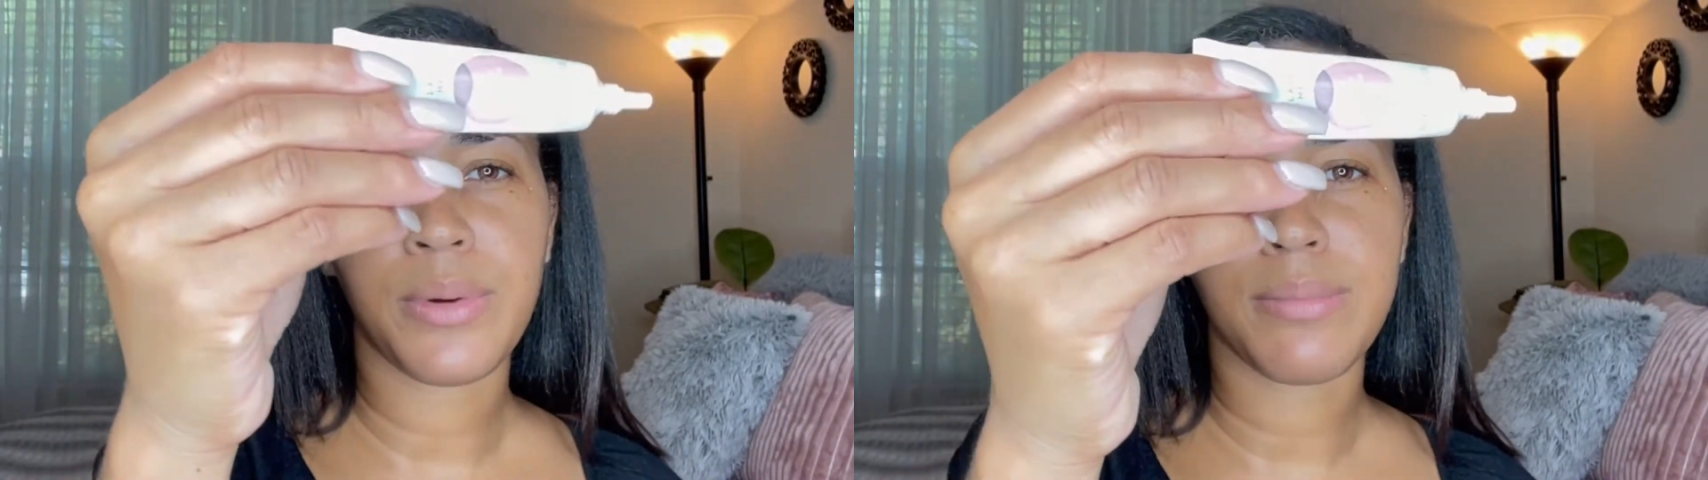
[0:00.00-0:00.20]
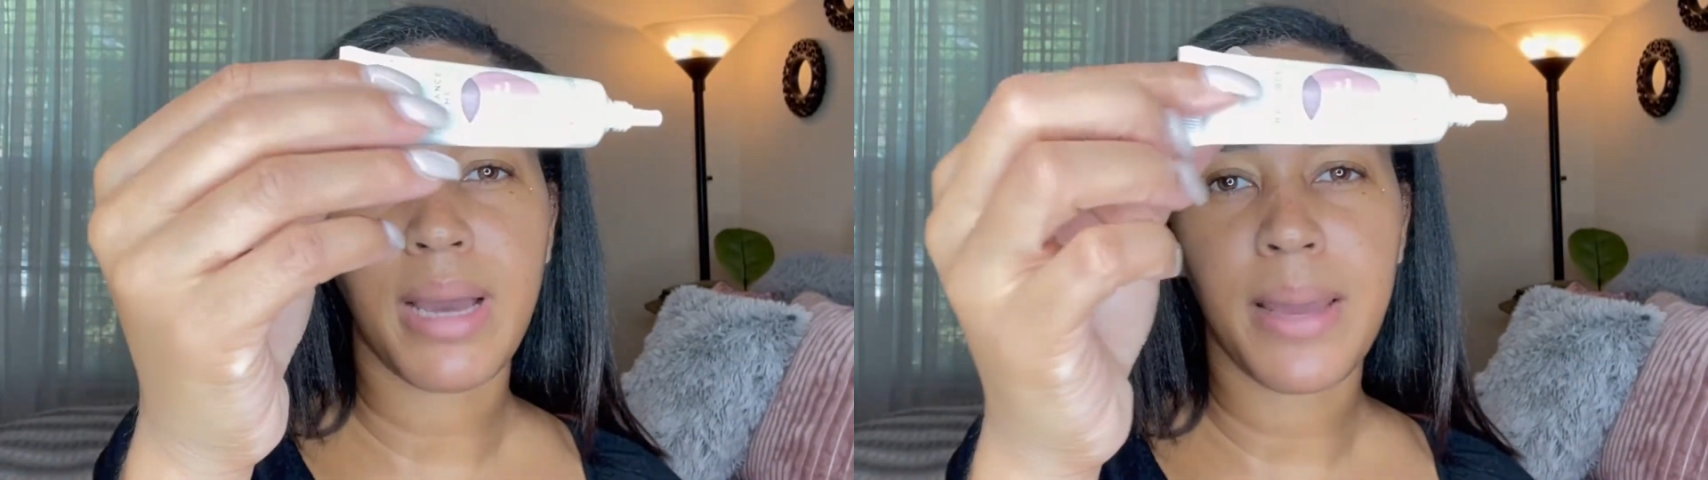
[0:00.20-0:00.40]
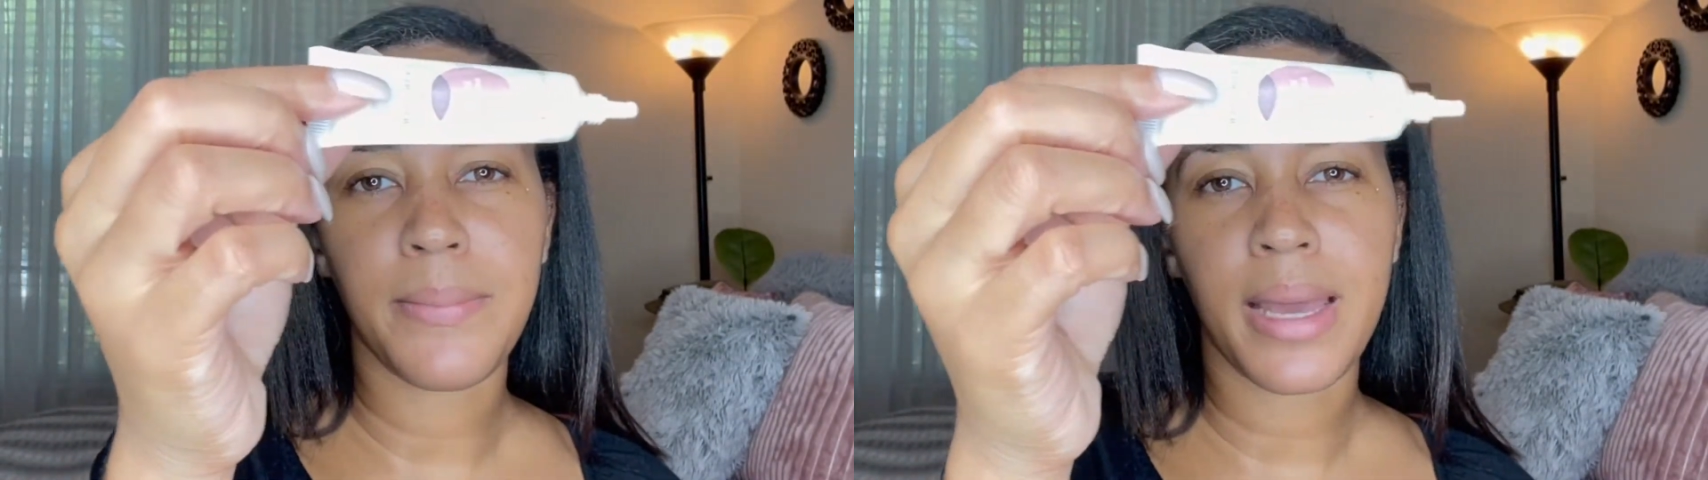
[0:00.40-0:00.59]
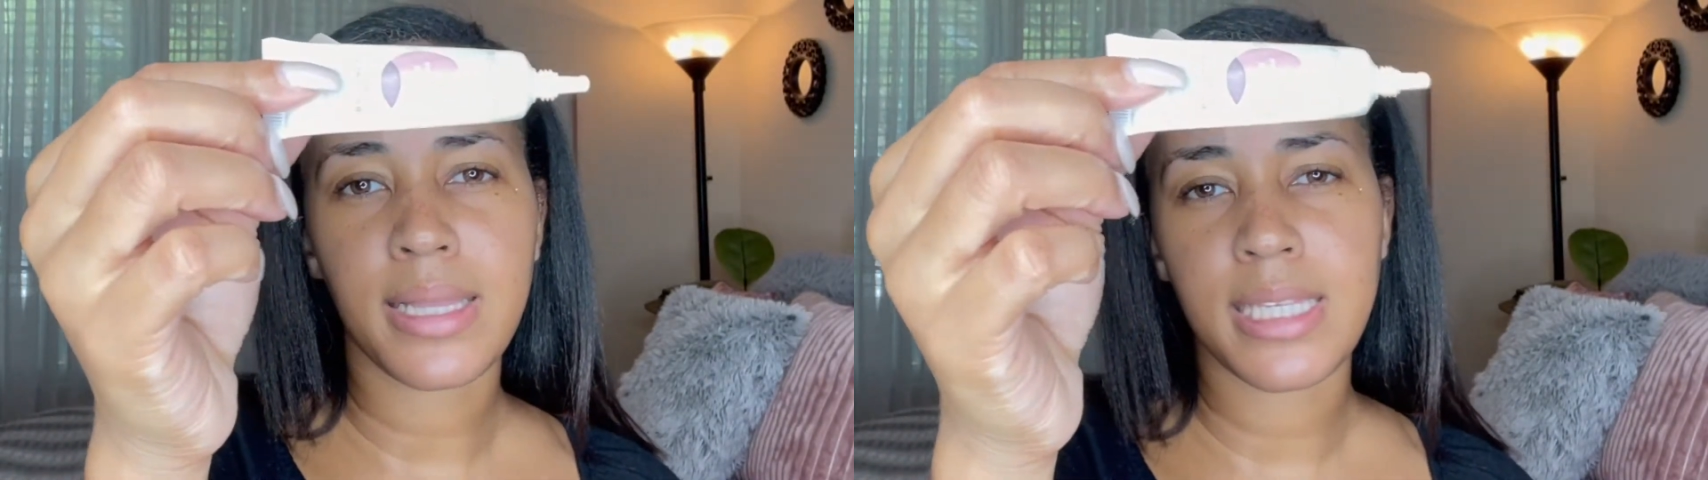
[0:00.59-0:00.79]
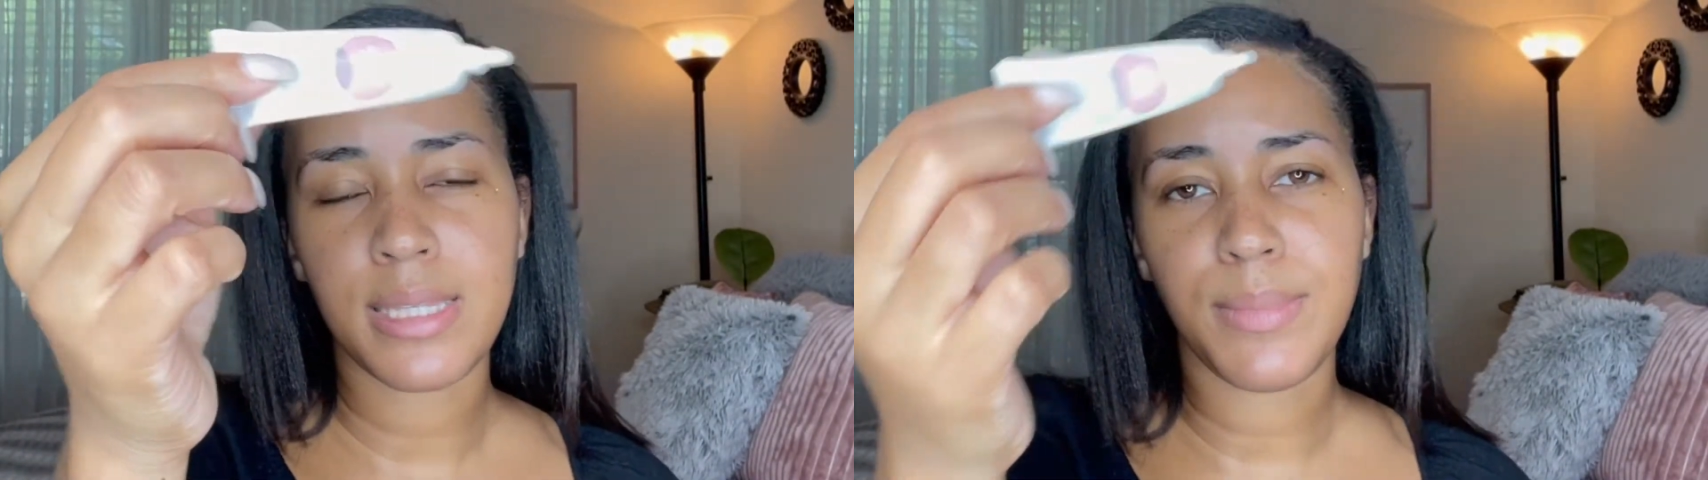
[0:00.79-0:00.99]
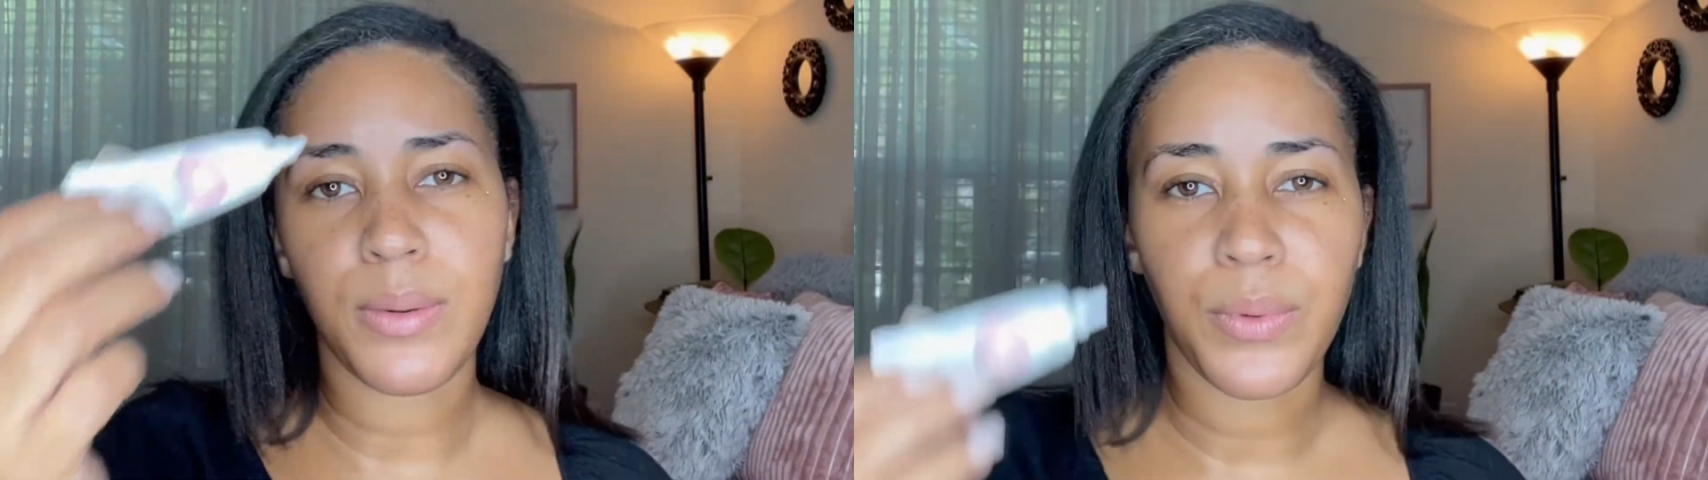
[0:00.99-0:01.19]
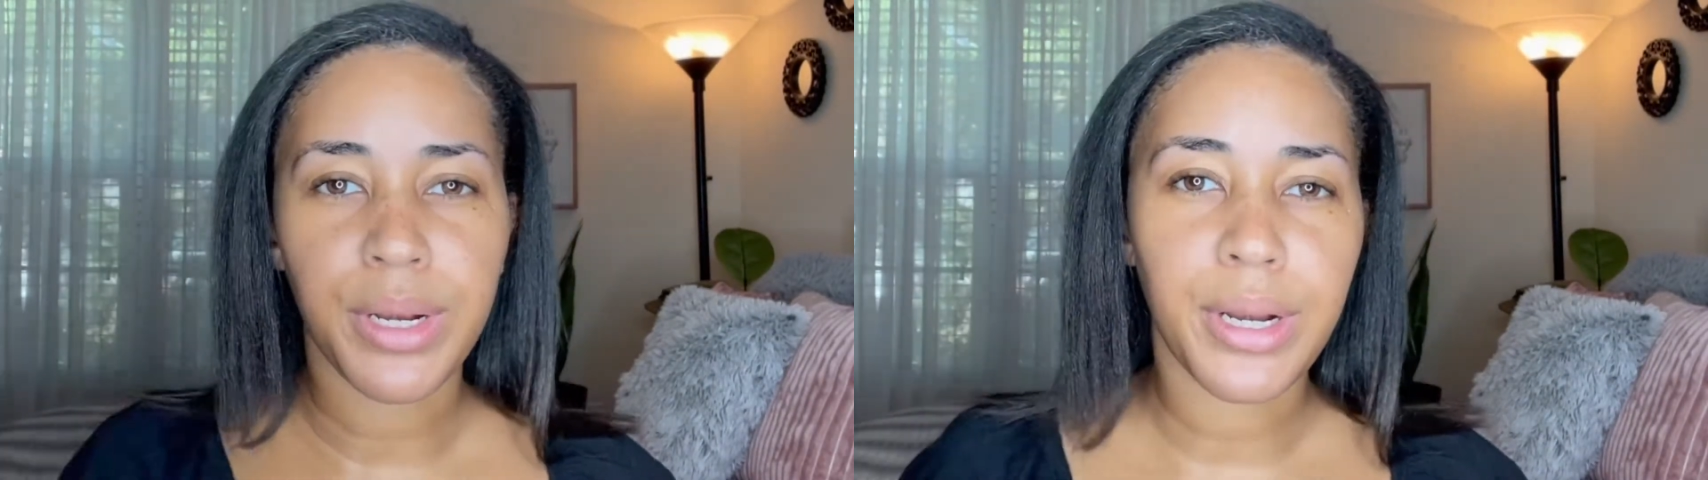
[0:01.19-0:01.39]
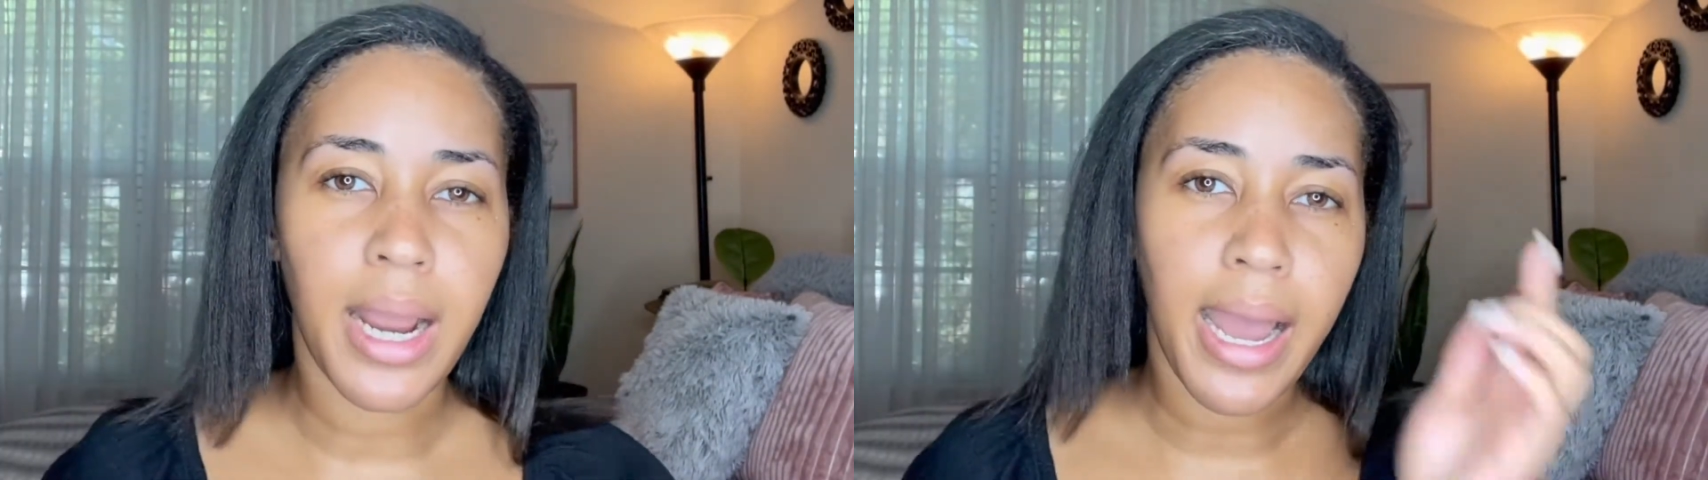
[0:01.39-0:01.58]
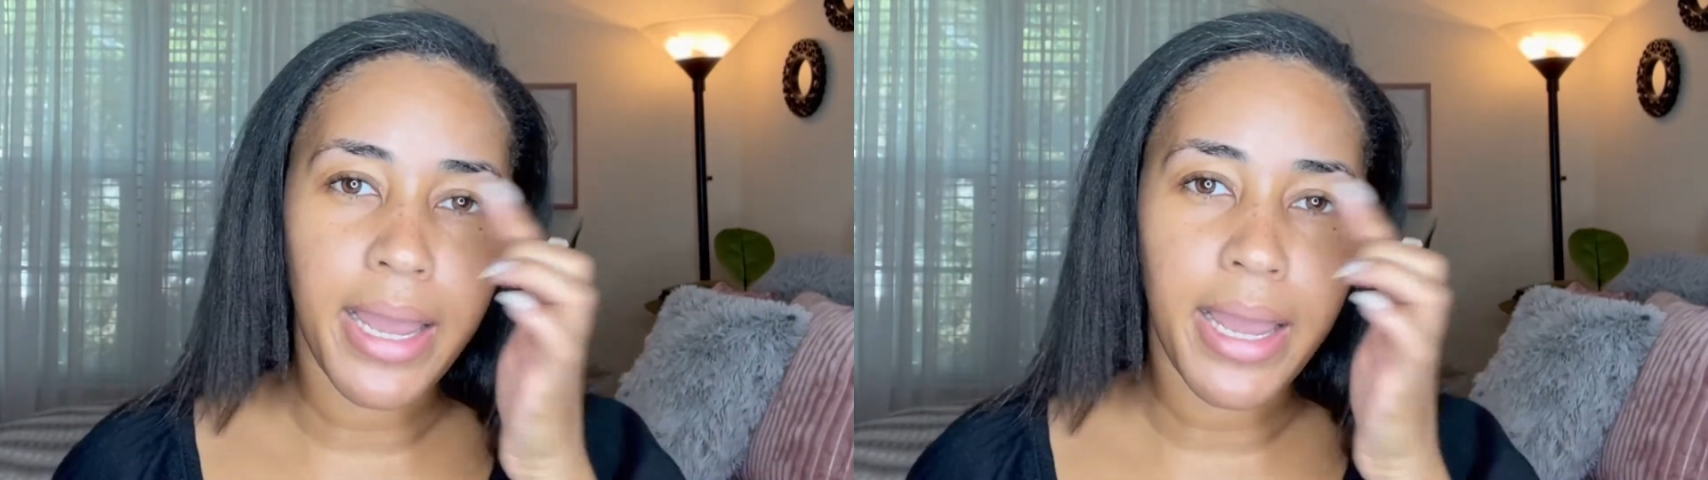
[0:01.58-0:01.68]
with my Balance Me Wonder